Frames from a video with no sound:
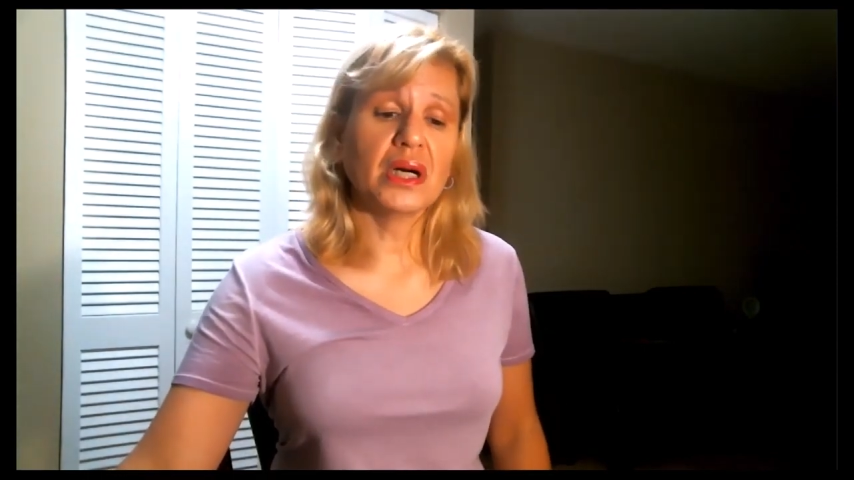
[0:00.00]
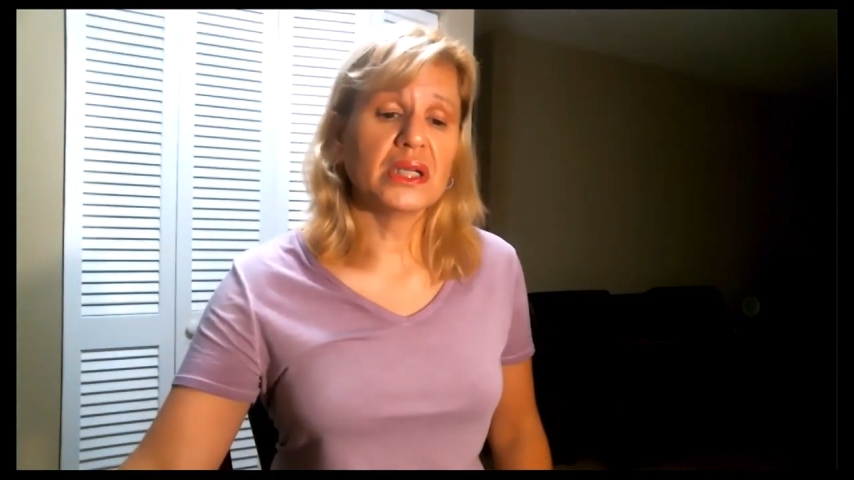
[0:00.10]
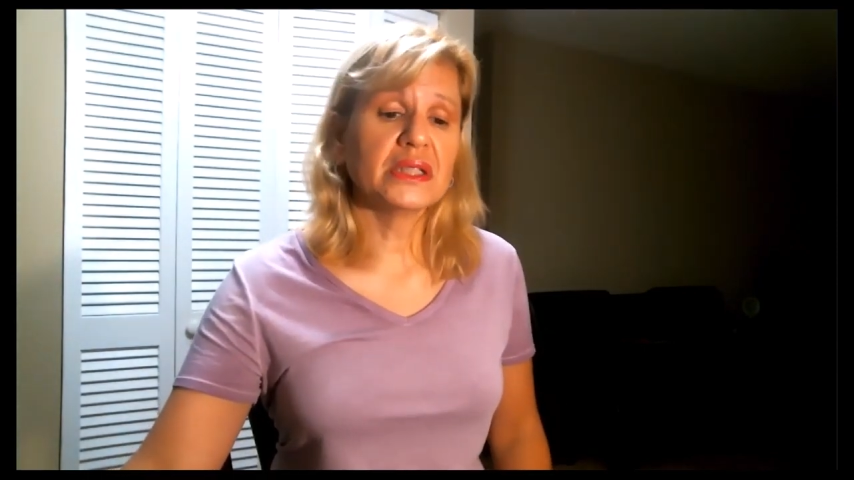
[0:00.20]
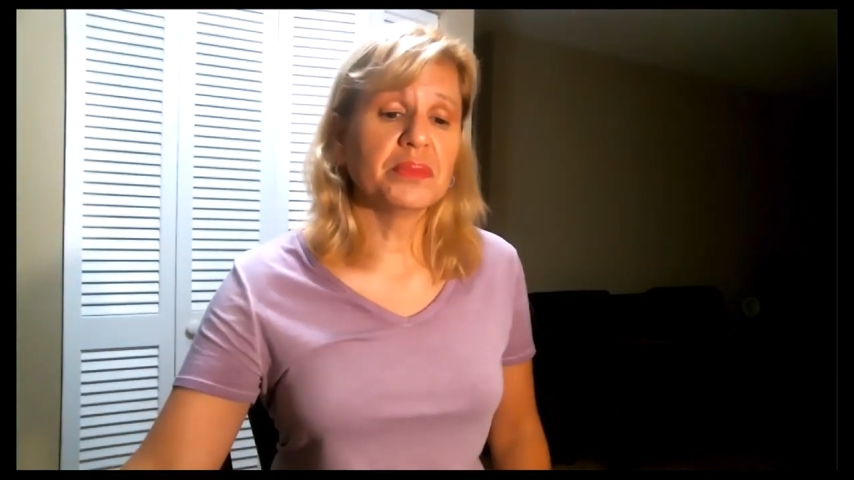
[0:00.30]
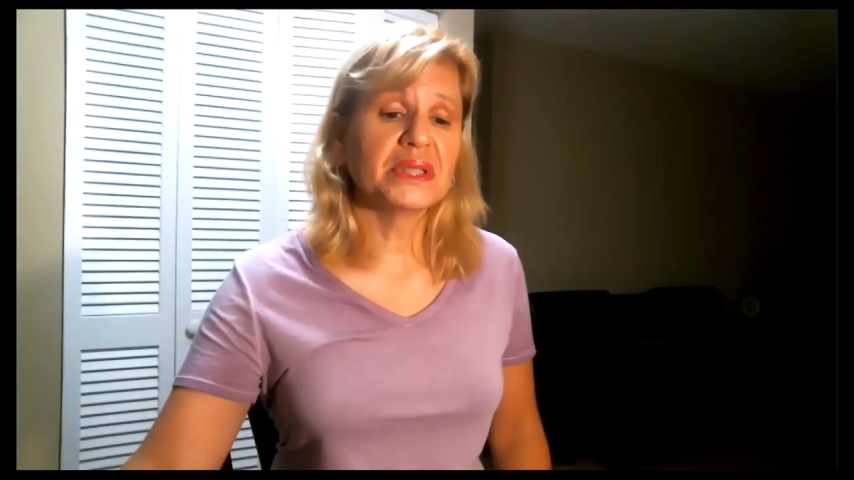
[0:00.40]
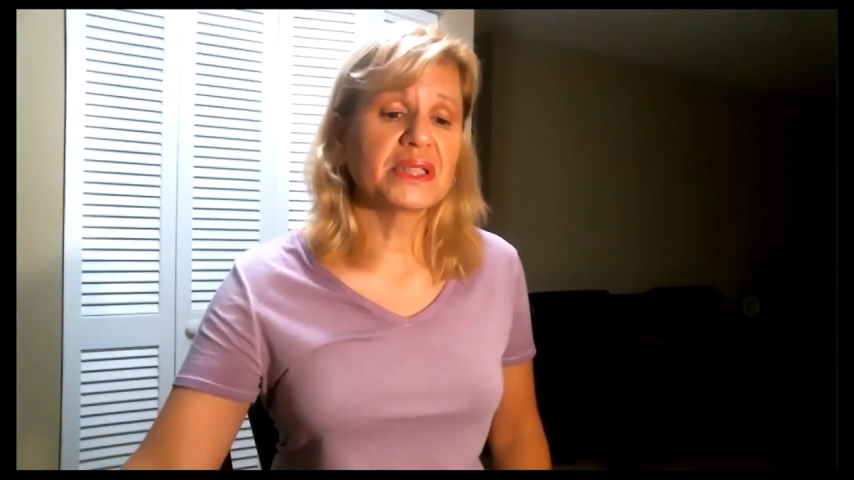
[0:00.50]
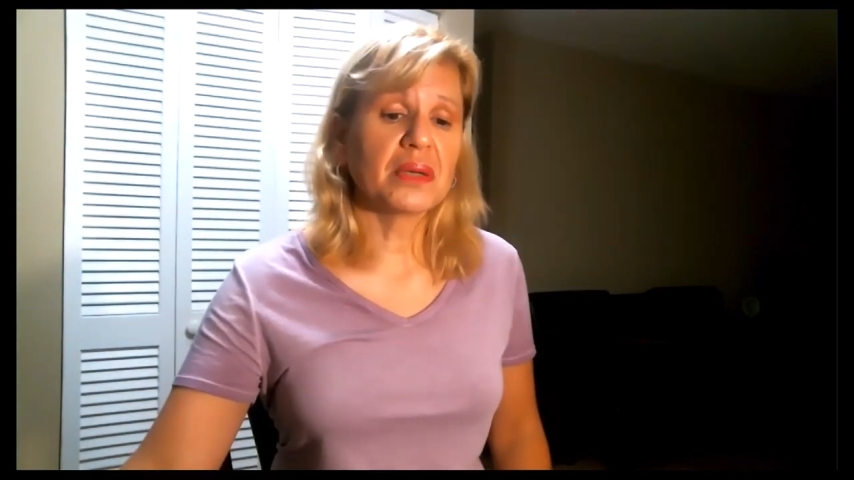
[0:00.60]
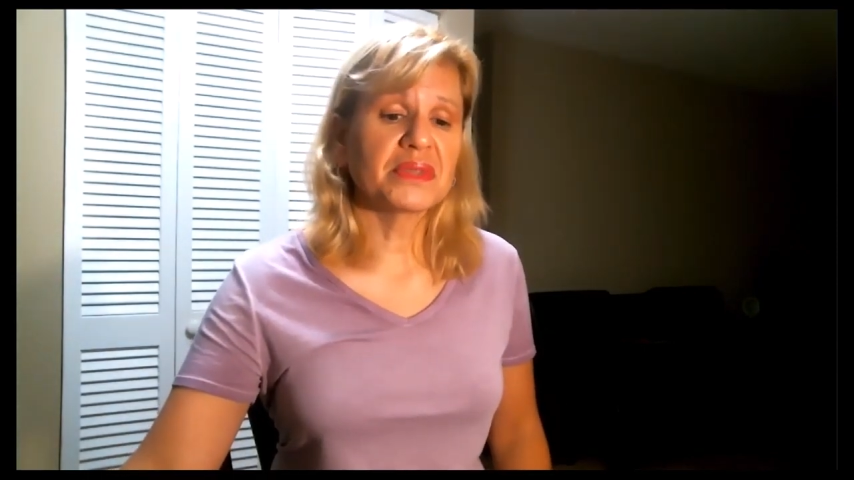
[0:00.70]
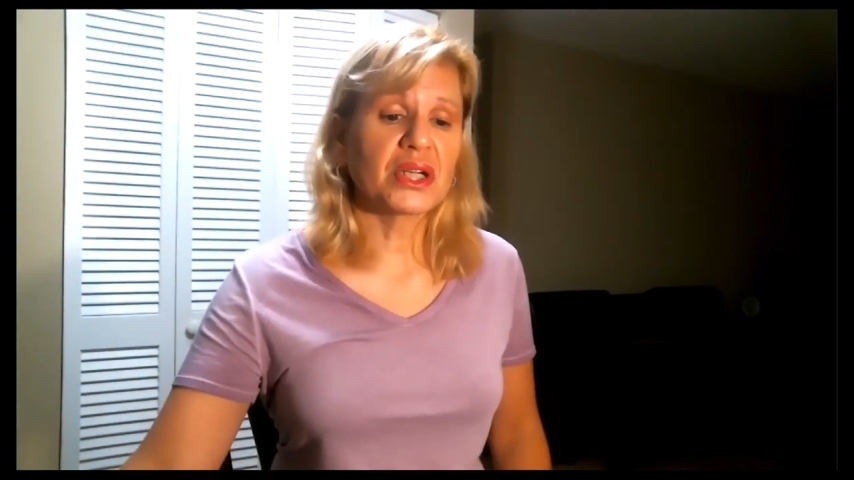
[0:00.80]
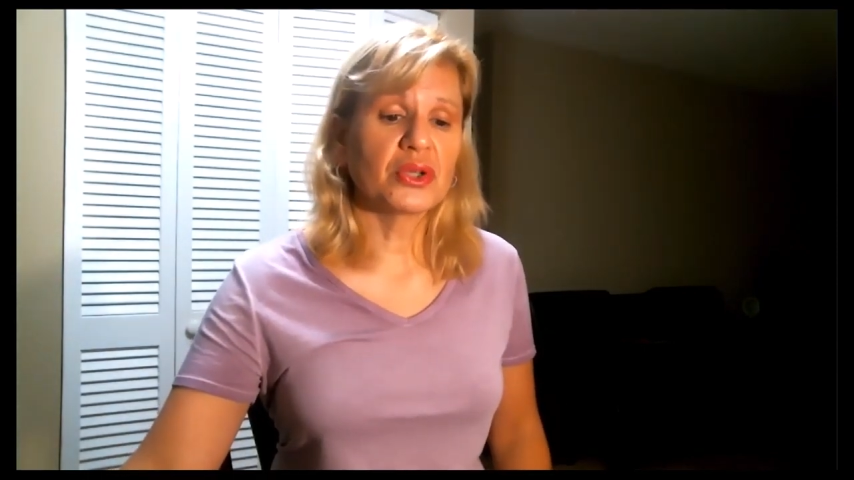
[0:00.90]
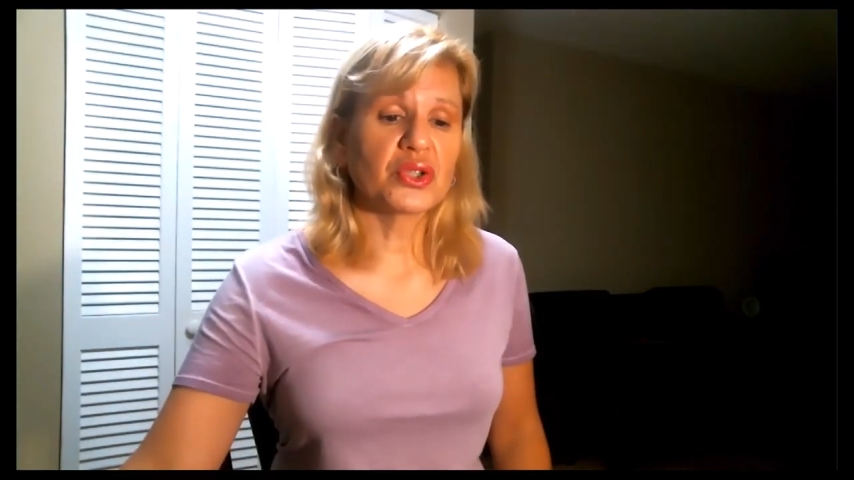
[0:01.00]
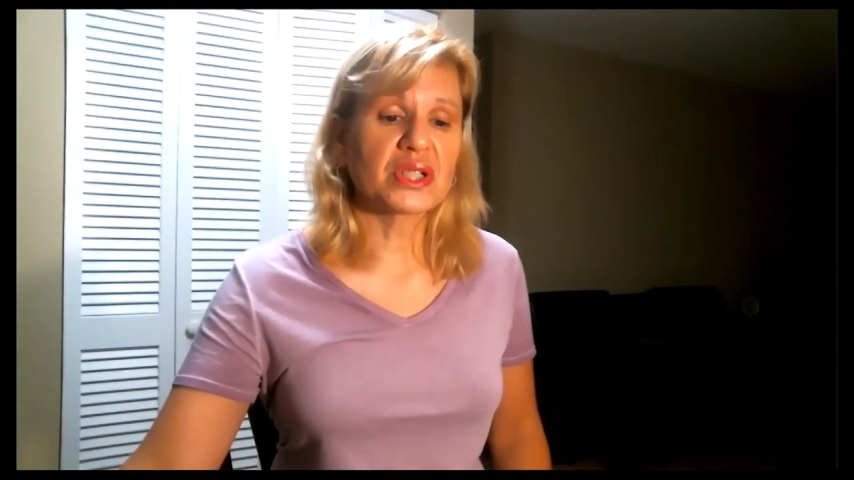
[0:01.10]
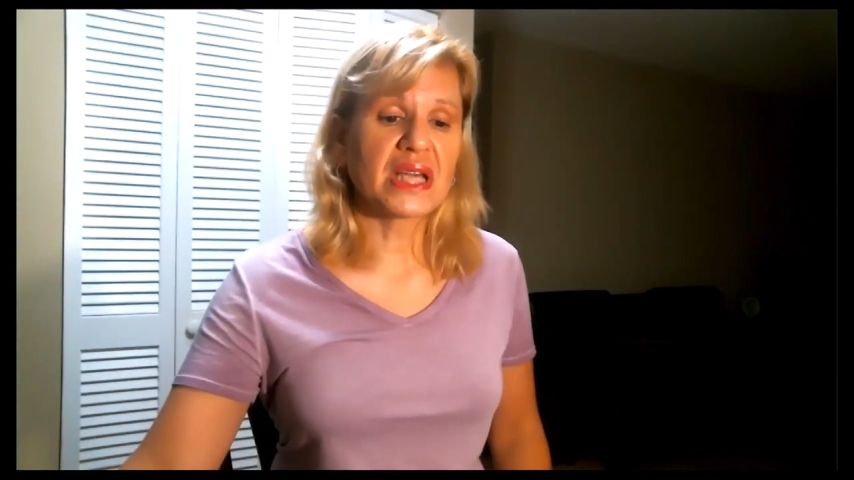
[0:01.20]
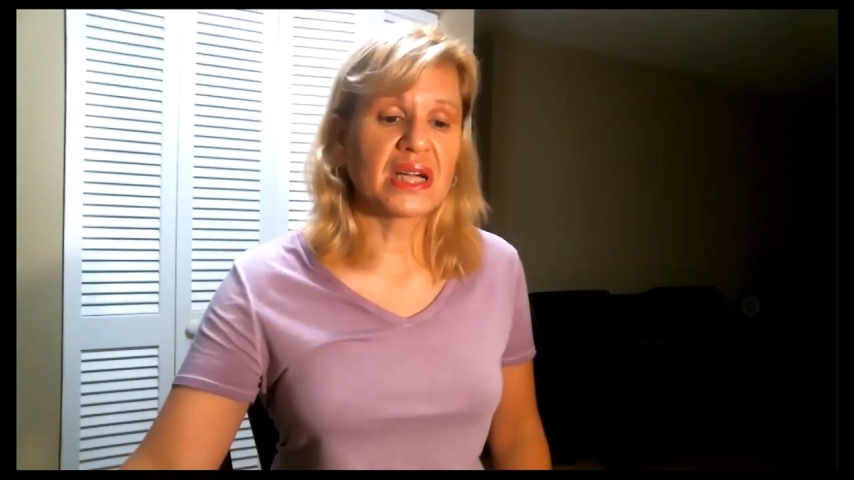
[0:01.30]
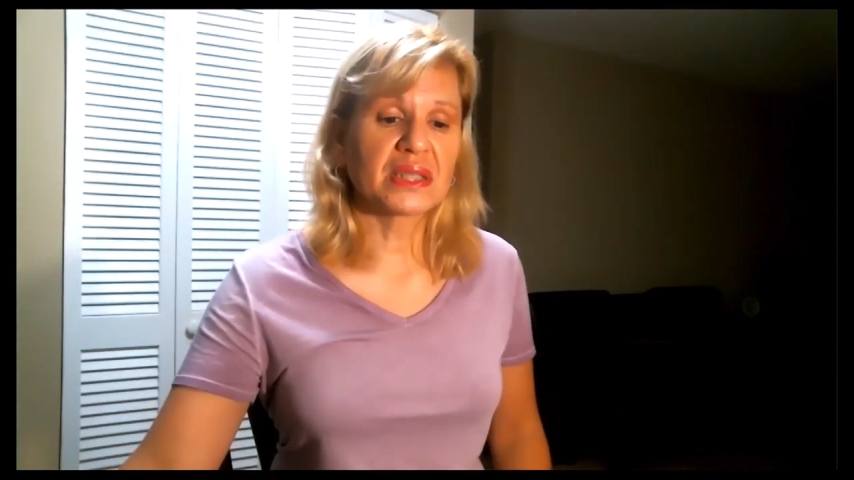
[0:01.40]
in the meantime tell you
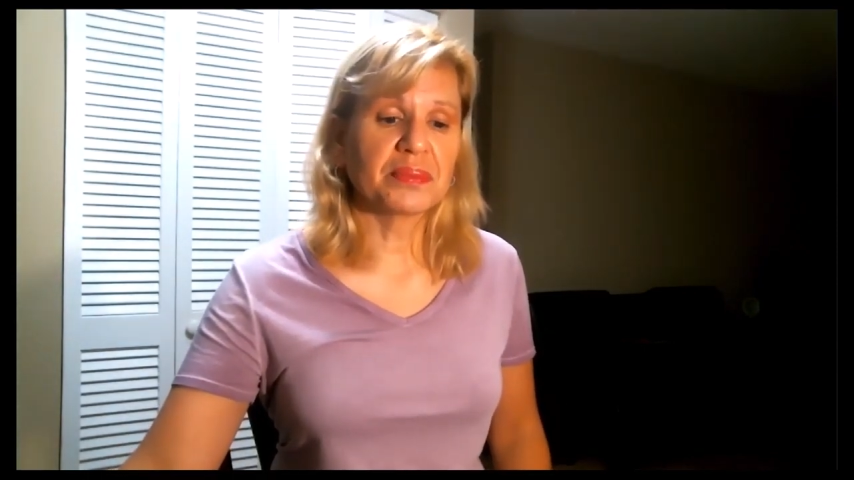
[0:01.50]
exactly,